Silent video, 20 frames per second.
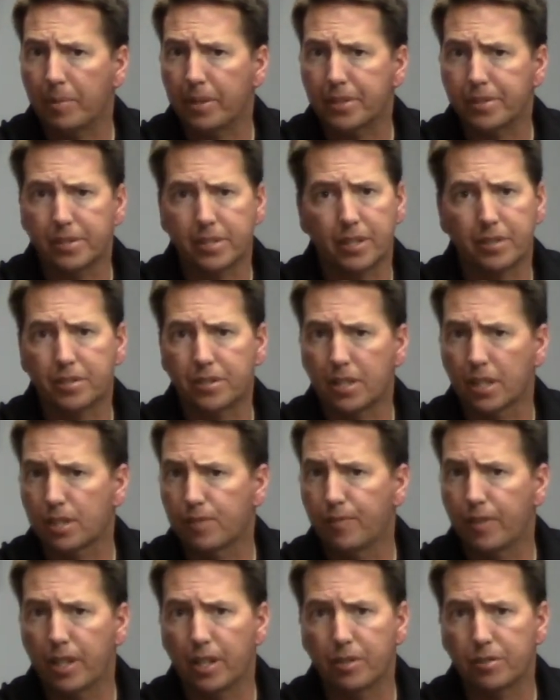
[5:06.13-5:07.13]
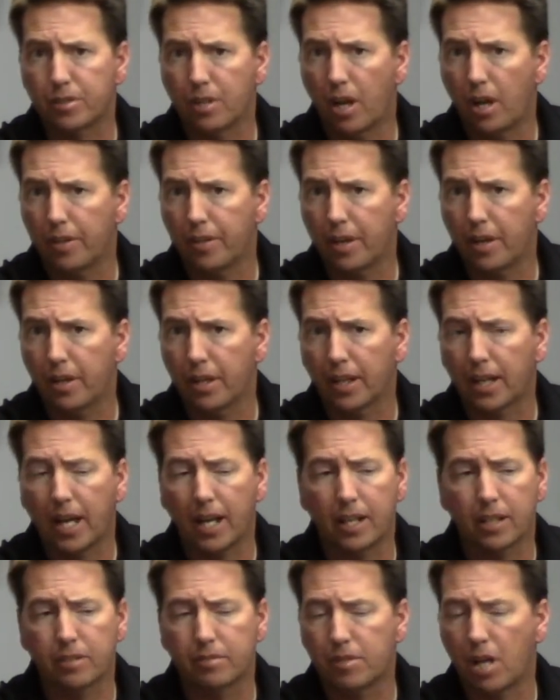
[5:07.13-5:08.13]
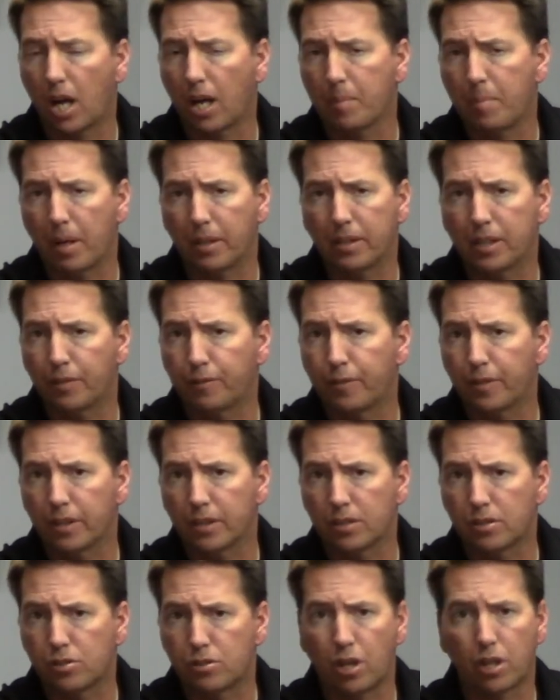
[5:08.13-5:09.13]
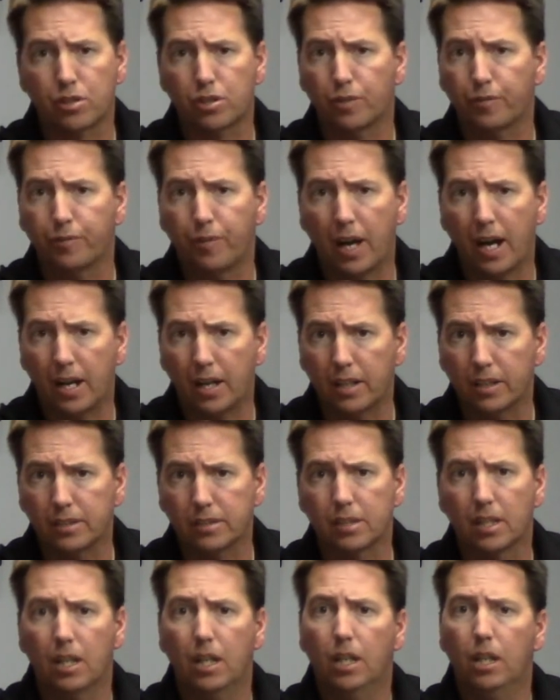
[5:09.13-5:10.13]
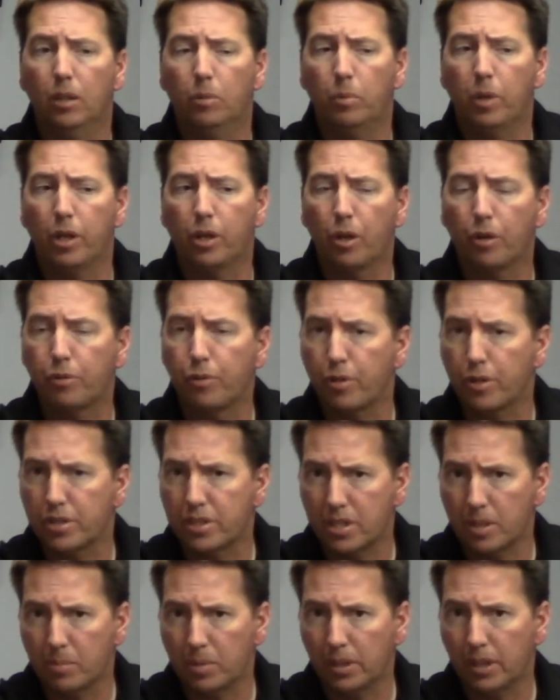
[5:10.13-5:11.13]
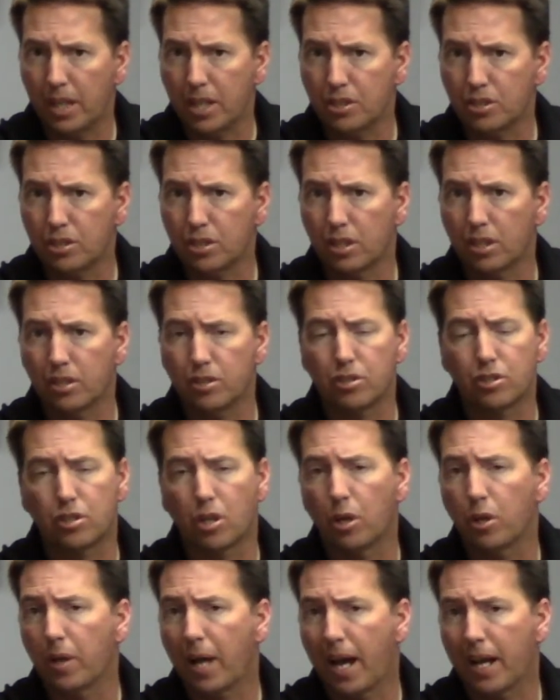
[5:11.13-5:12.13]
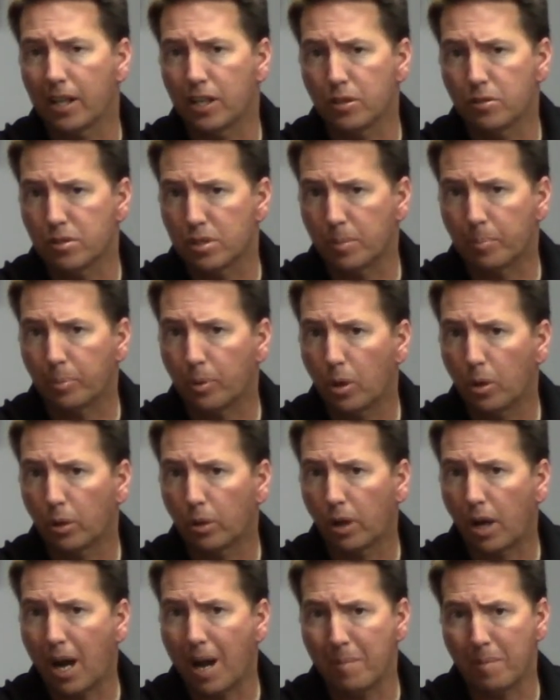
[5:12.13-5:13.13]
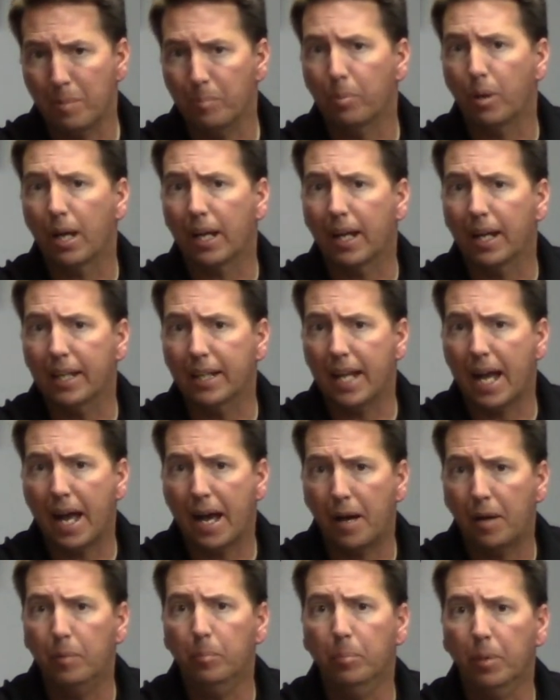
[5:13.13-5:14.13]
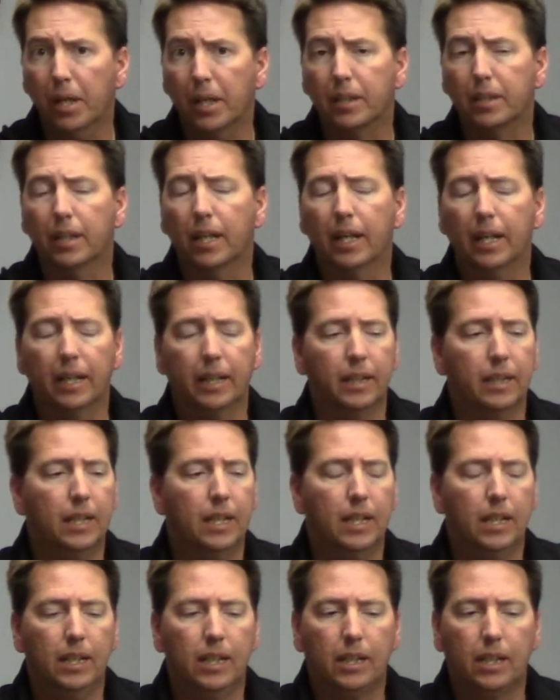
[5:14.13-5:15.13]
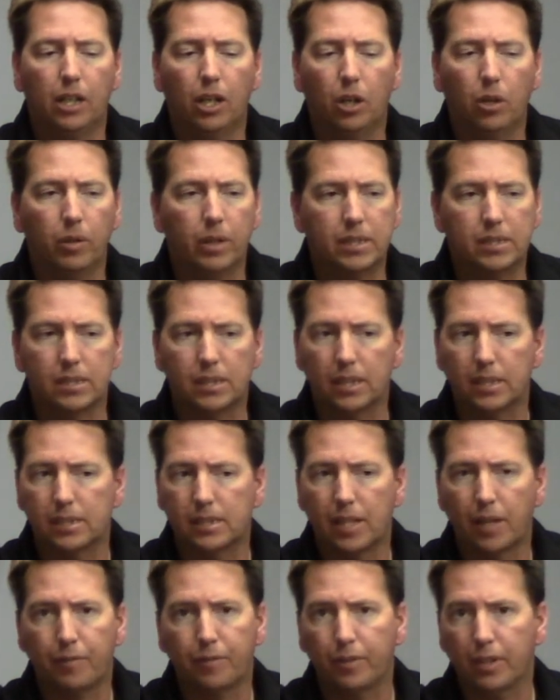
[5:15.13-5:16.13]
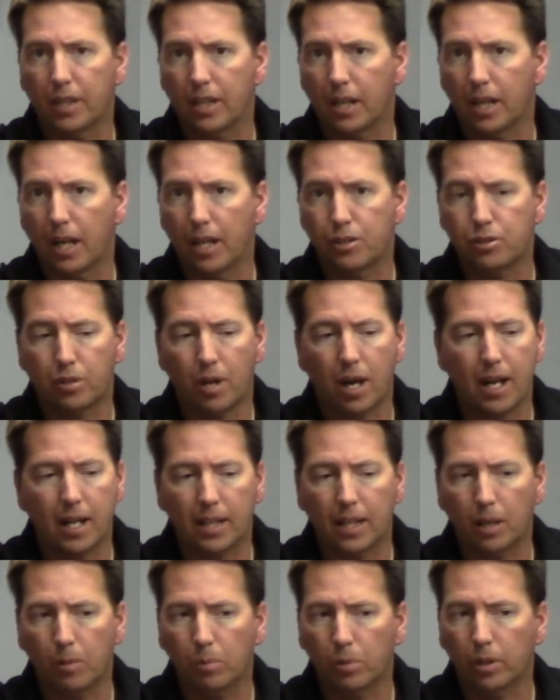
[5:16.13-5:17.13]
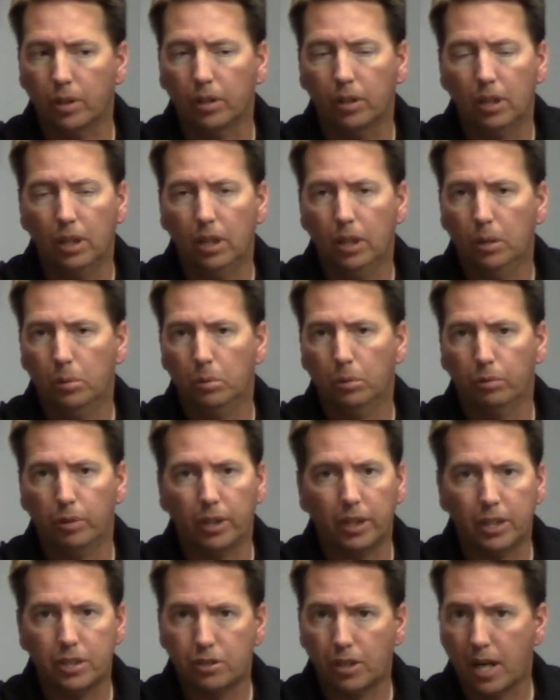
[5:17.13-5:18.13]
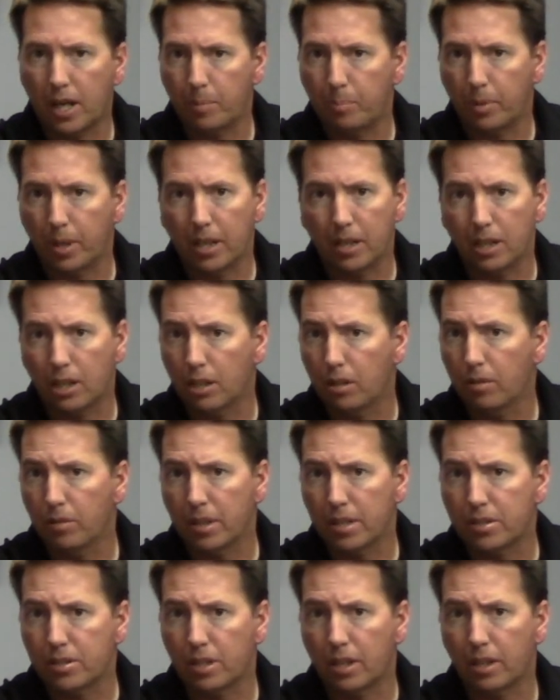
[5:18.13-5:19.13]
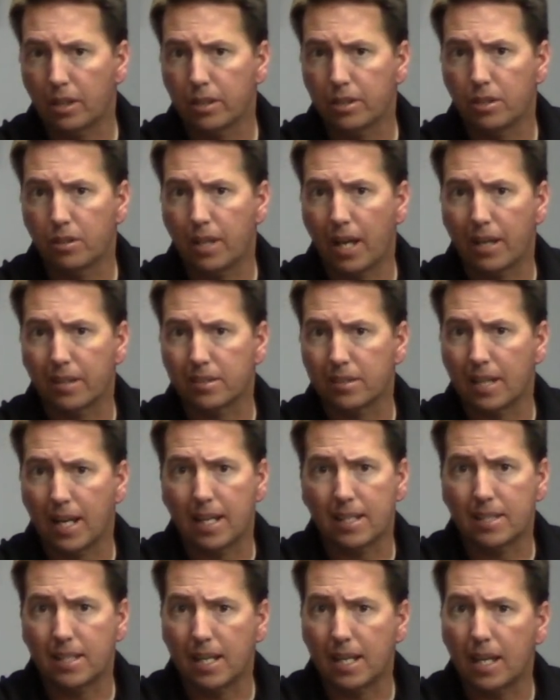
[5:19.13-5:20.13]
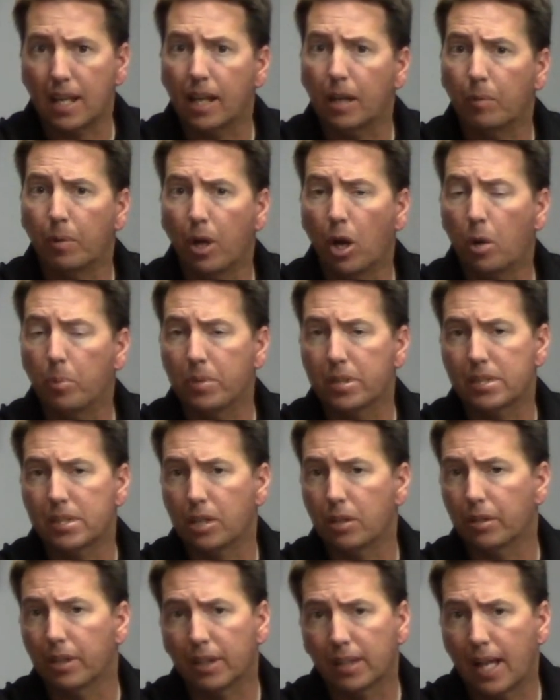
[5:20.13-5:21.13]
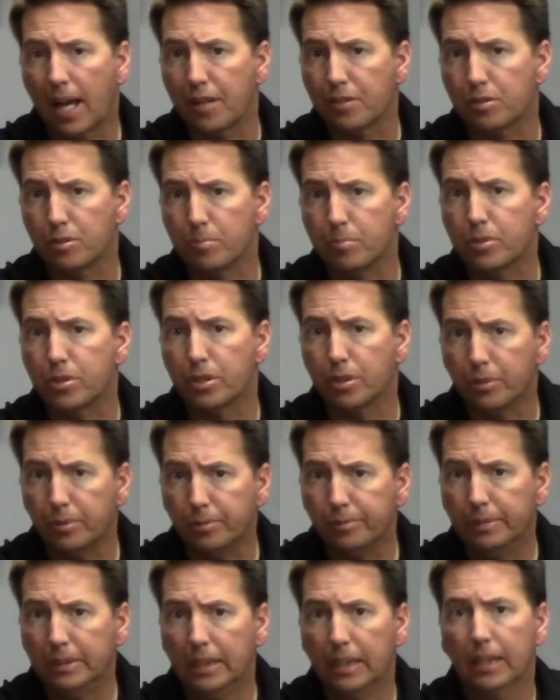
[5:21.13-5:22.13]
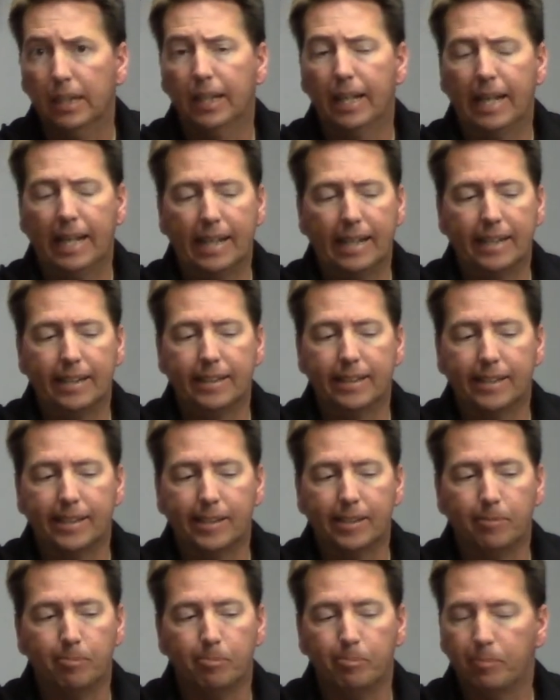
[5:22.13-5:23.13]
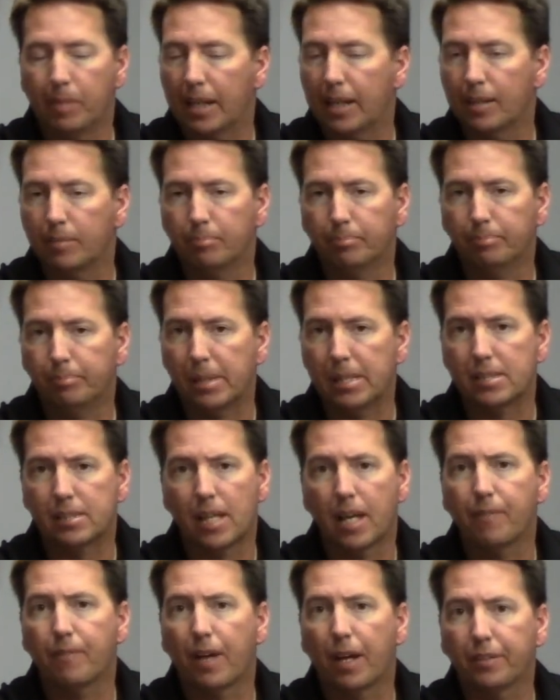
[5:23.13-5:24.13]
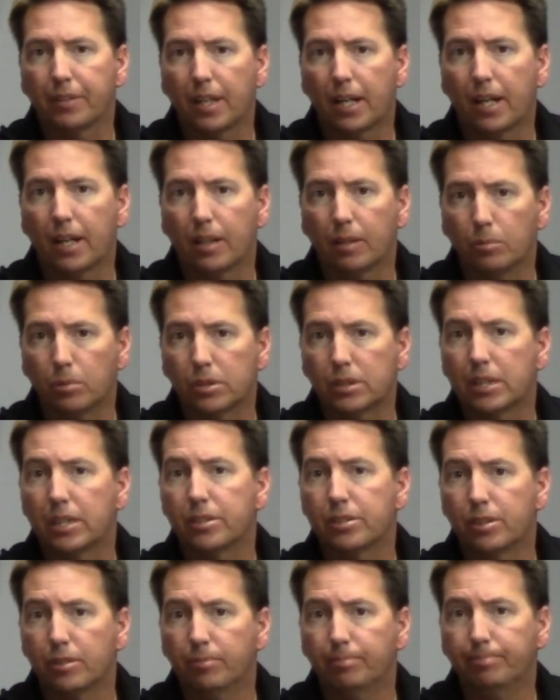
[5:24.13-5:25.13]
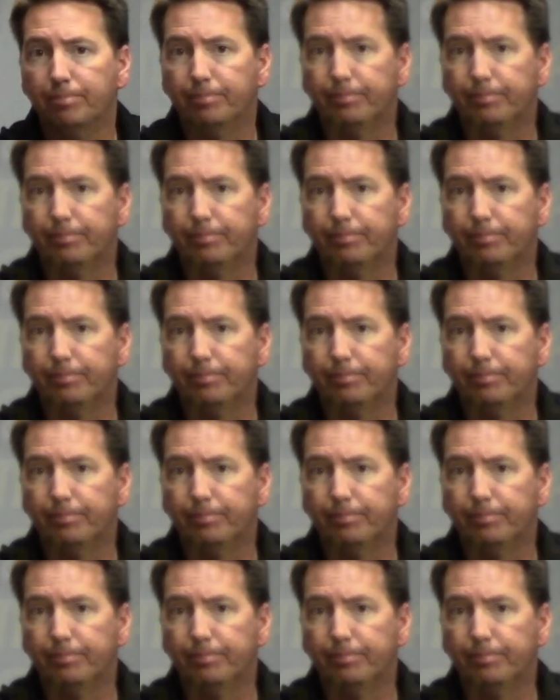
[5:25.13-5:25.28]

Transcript: There's 6 videos on there that kind of talk about different structure fires. We go through the simulation, show you how to use the program and break it down. But you know, it's definitely training that we're really trying to bring to you this year in 2018, and we hope to see you in the classroom soon. And yeah, be safe out there, and we'll see you soon.